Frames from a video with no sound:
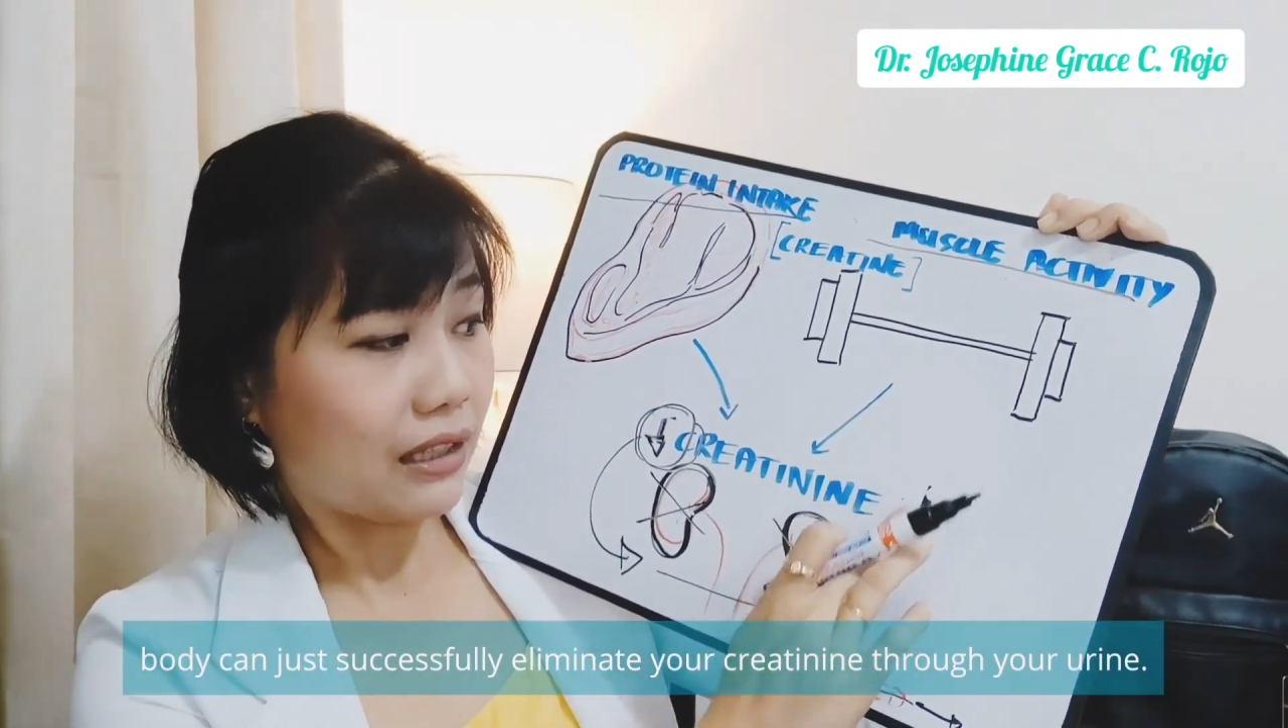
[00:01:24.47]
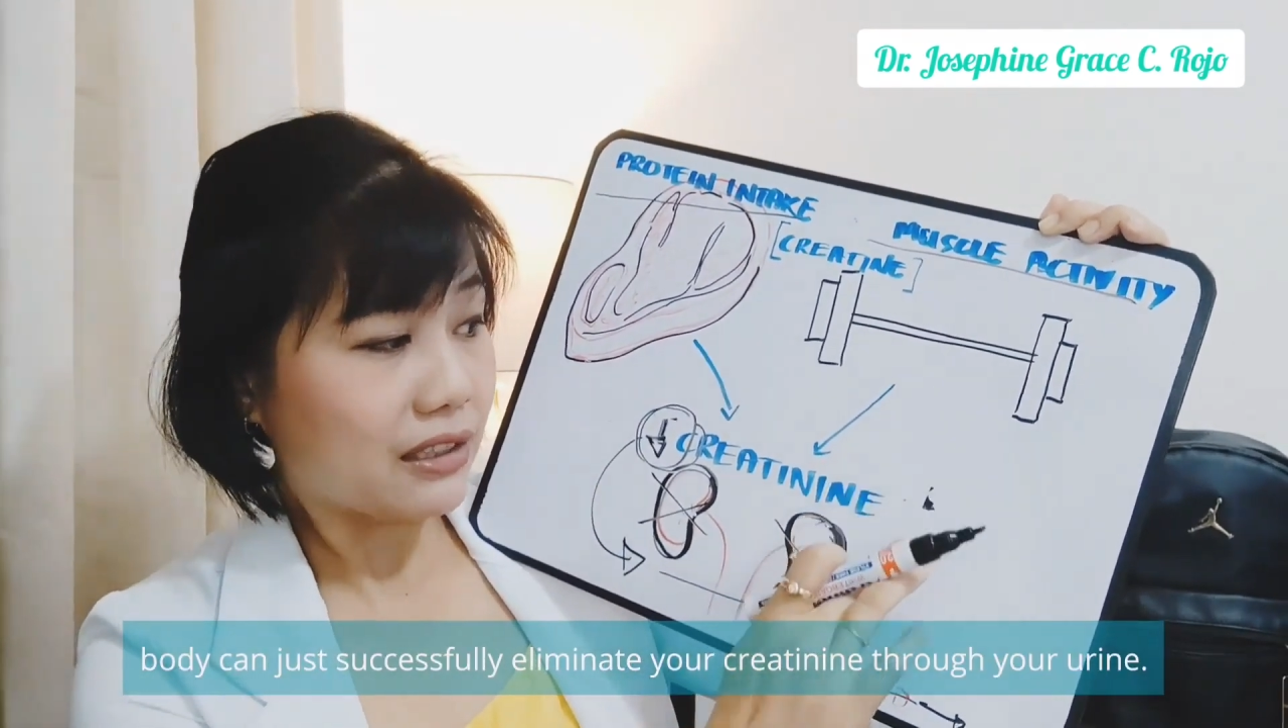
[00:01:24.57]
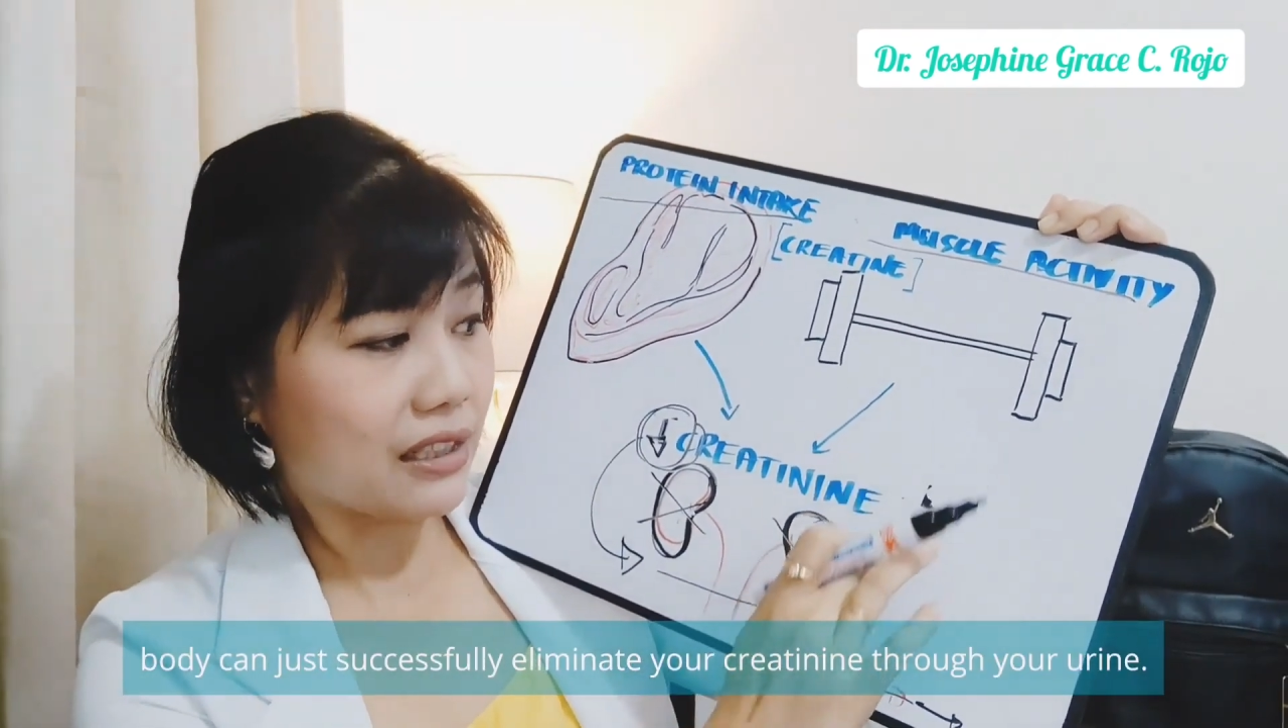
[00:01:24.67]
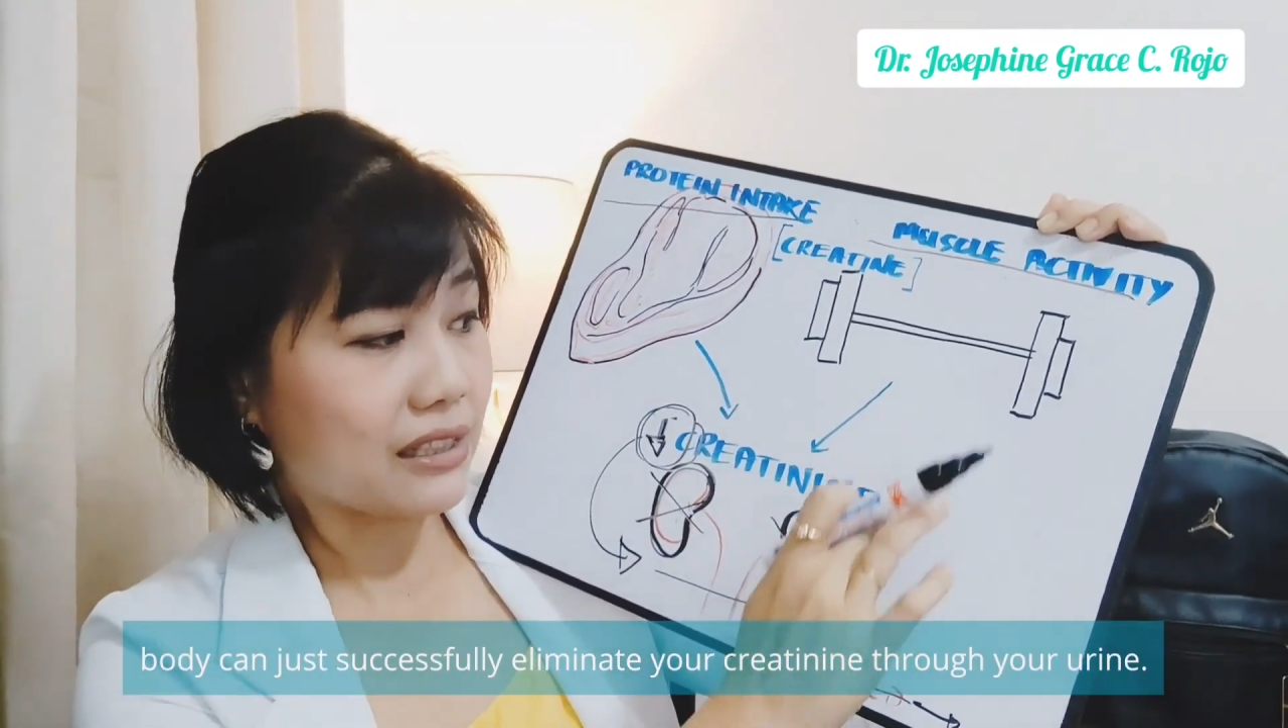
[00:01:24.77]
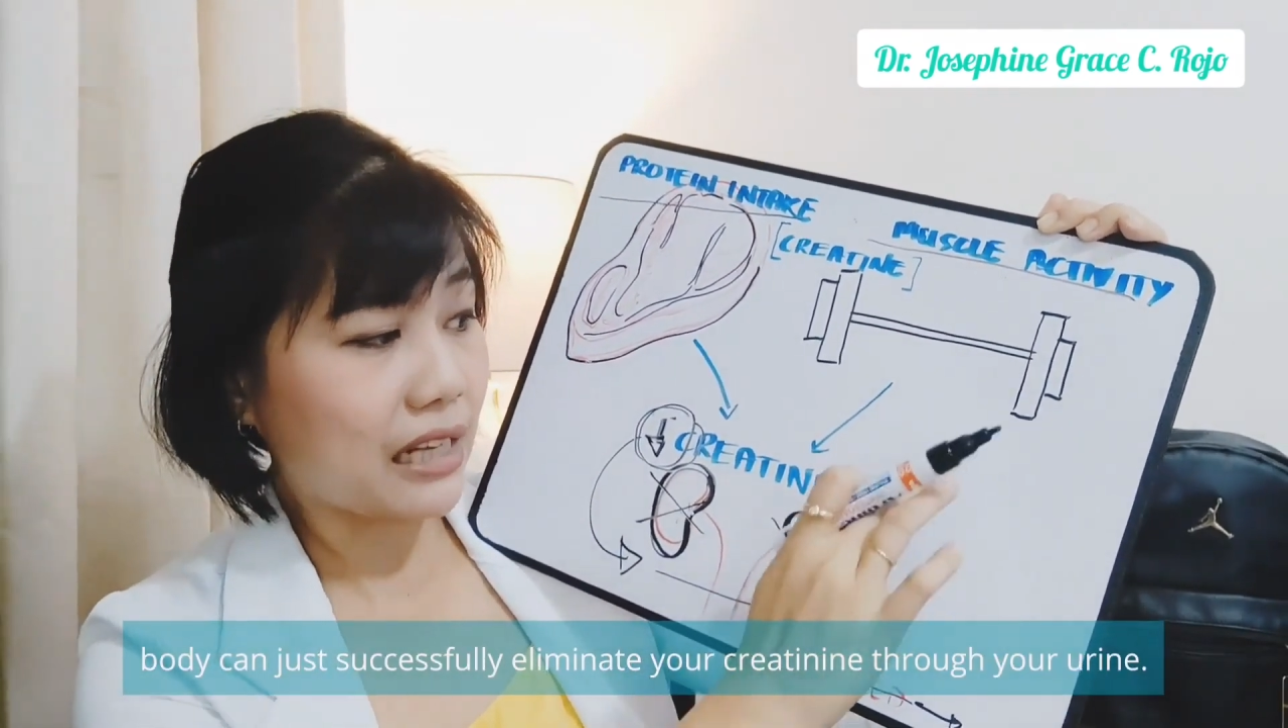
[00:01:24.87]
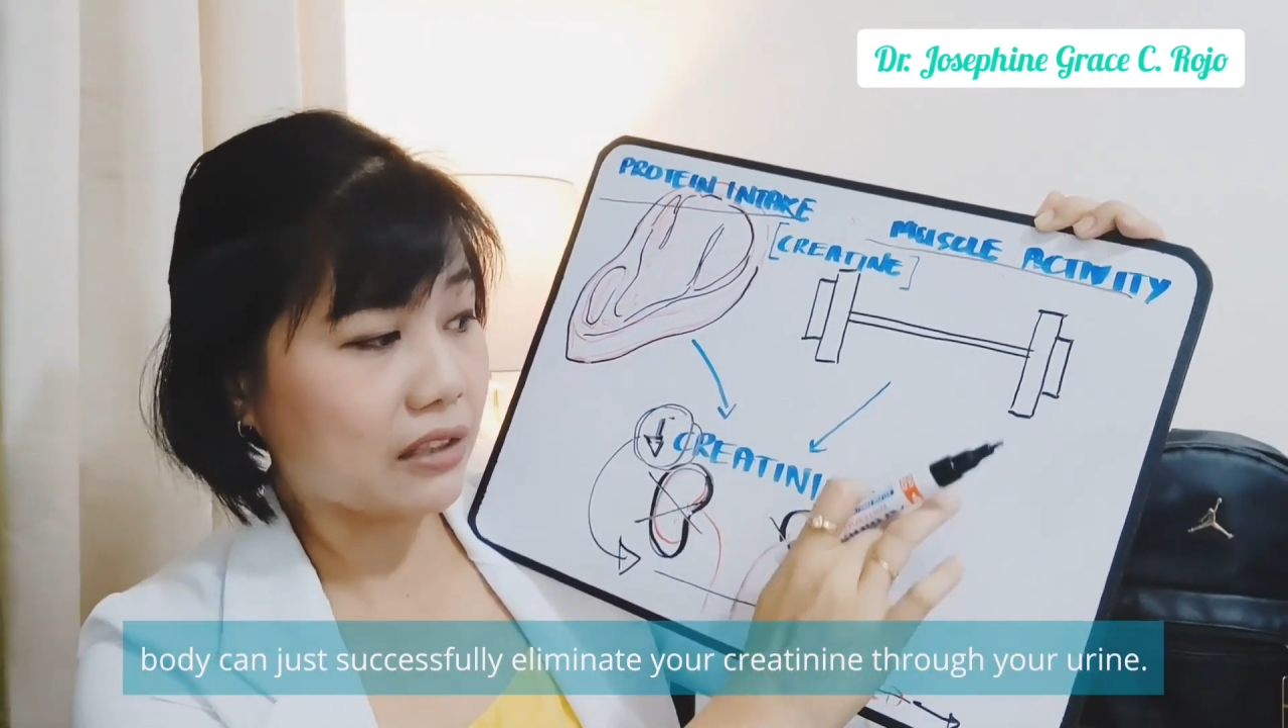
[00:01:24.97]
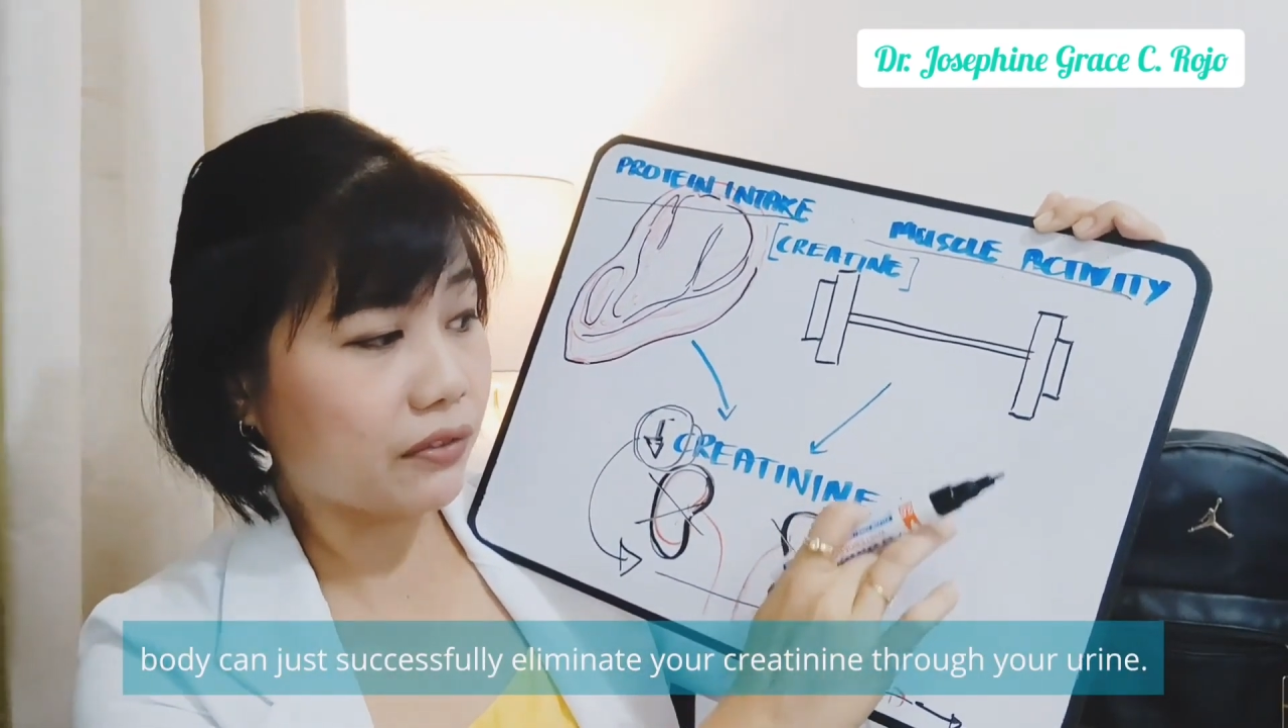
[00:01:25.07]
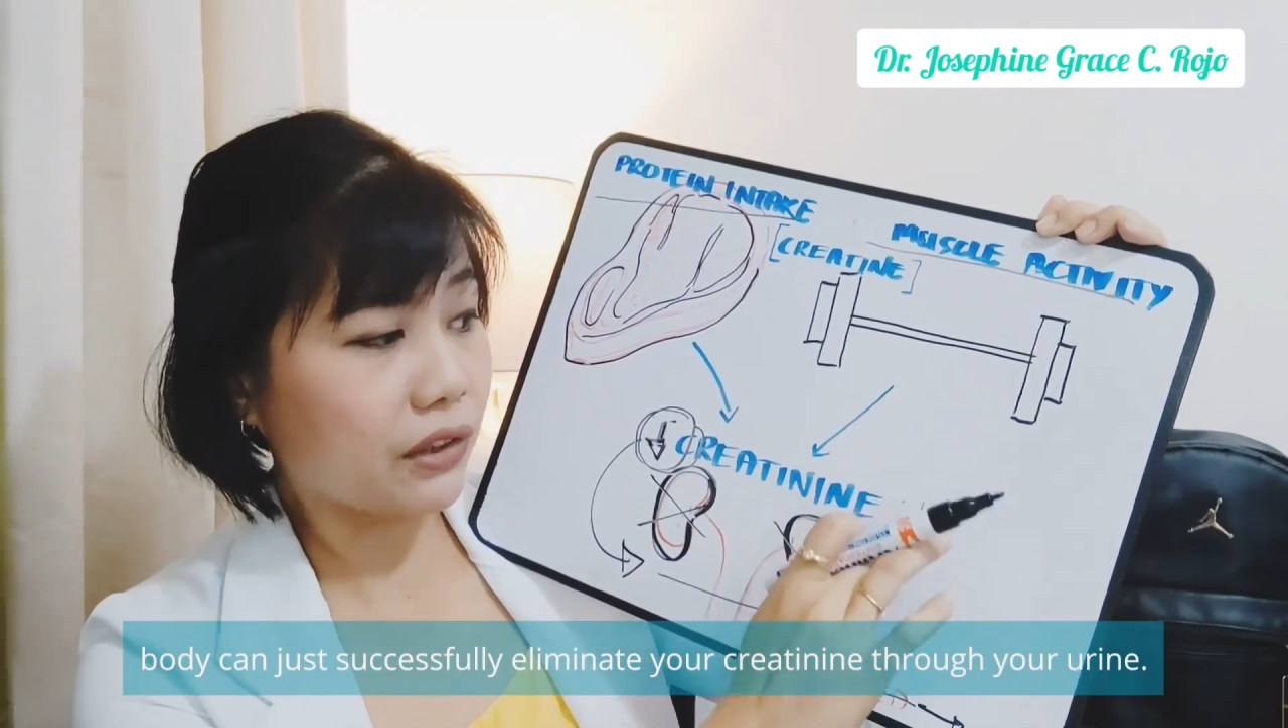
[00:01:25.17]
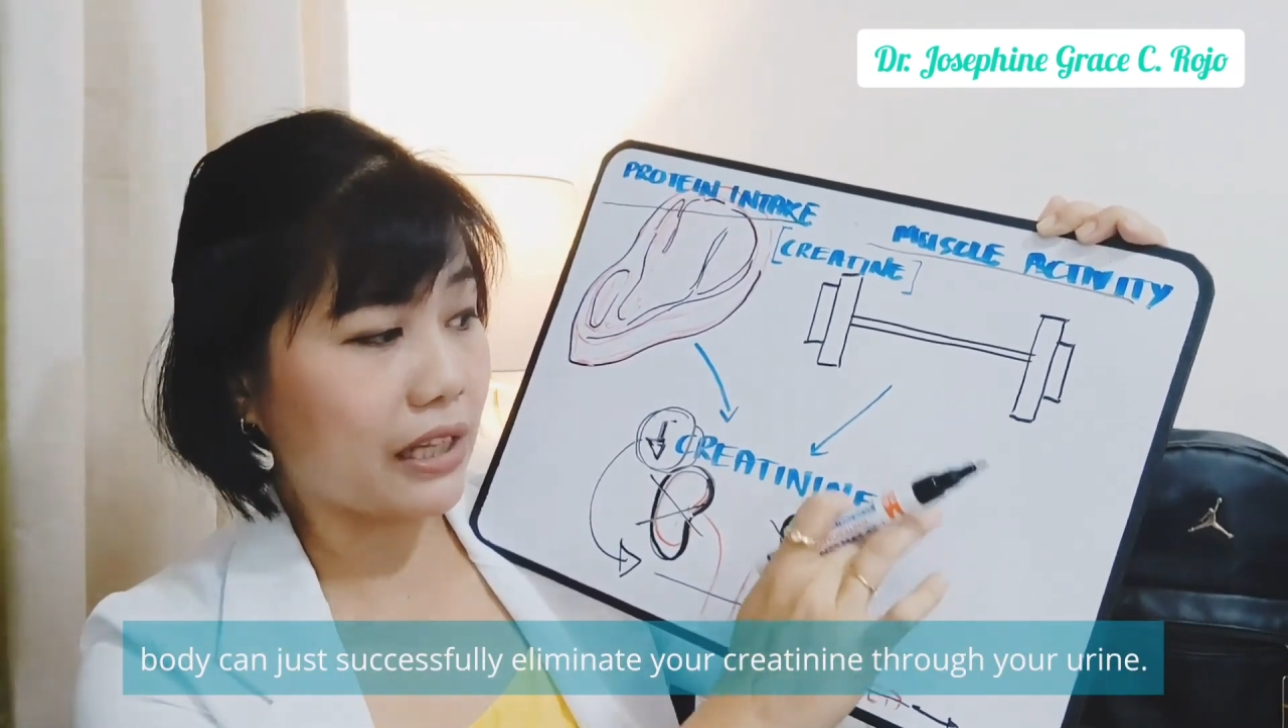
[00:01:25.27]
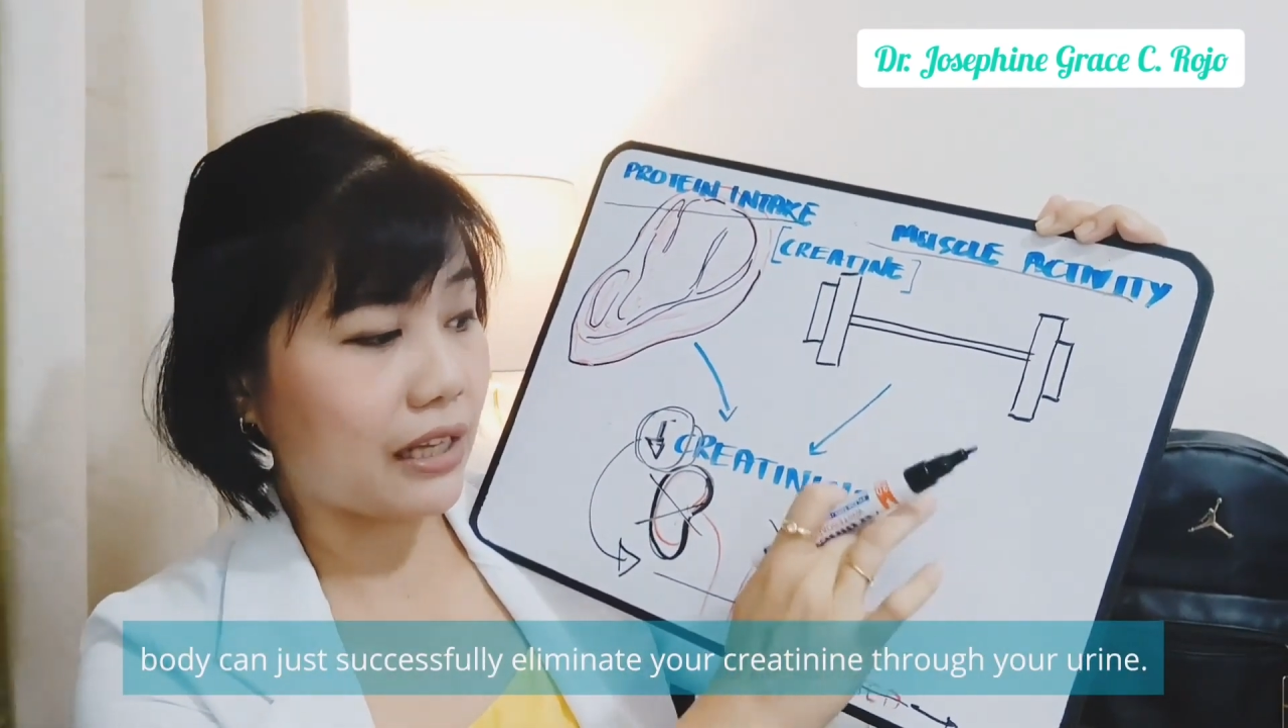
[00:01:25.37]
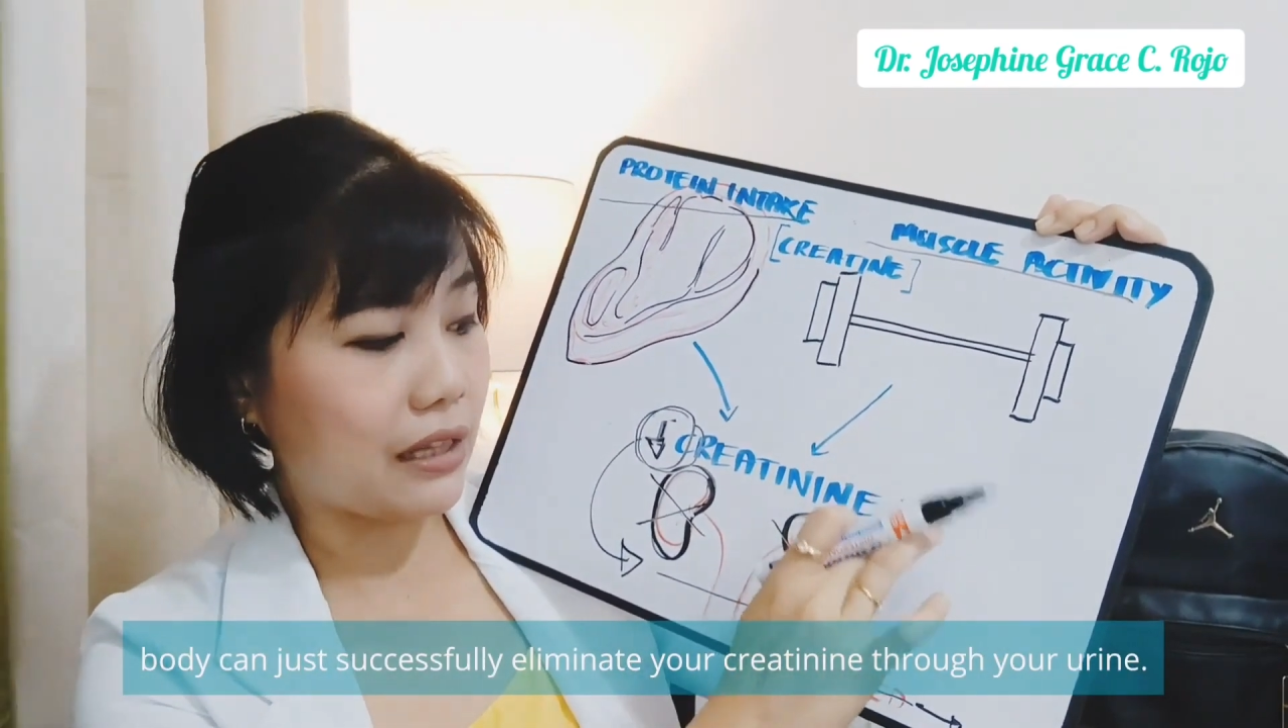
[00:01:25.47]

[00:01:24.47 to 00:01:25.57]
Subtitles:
successfully